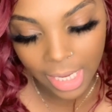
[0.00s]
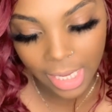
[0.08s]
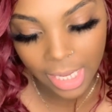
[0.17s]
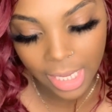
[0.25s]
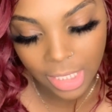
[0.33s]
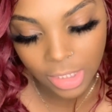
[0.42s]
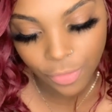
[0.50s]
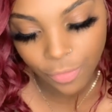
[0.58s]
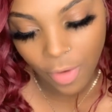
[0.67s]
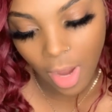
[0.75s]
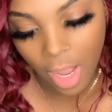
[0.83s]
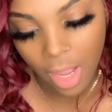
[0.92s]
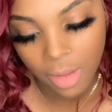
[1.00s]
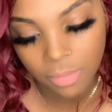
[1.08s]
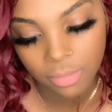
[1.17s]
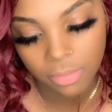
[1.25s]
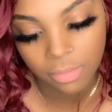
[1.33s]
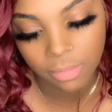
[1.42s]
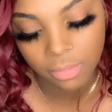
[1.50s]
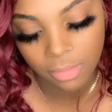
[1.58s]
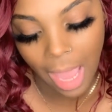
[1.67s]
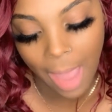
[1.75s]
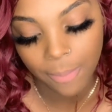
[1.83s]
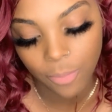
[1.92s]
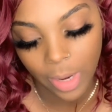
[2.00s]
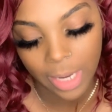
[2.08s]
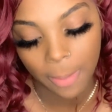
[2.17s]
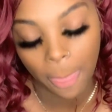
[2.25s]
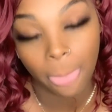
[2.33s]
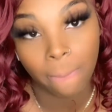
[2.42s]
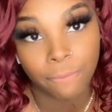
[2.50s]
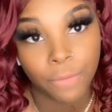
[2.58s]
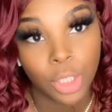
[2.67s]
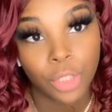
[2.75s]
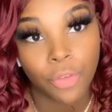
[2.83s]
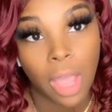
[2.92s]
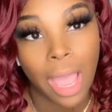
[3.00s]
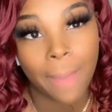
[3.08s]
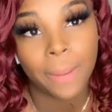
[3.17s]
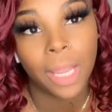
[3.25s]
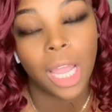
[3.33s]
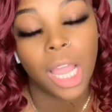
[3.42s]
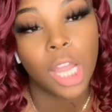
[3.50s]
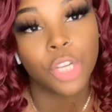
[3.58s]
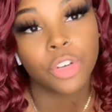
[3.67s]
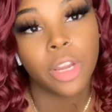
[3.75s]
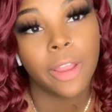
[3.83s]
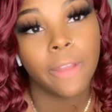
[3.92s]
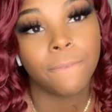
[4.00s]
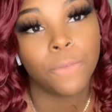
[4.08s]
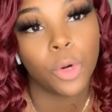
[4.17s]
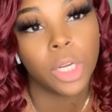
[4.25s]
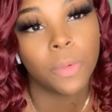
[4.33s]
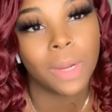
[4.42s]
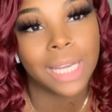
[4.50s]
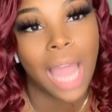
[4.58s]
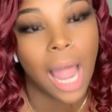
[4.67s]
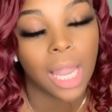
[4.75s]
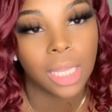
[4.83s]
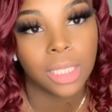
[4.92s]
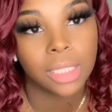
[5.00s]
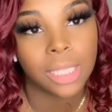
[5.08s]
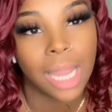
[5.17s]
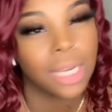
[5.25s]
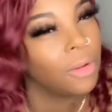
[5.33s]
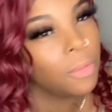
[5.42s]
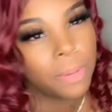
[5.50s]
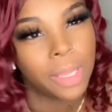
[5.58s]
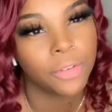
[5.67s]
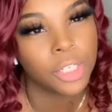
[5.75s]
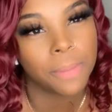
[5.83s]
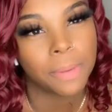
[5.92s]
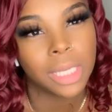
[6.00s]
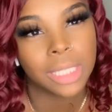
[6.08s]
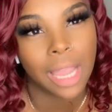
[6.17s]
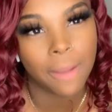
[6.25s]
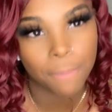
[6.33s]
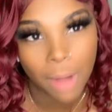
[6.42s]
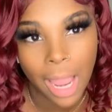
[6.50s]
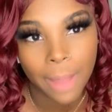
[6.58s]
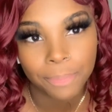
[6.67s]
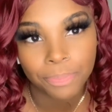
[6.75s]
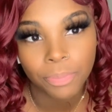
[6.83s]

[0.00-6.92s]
is from, I, wait, first of all, I paid $141. I don't pay for shipping because I have Prime.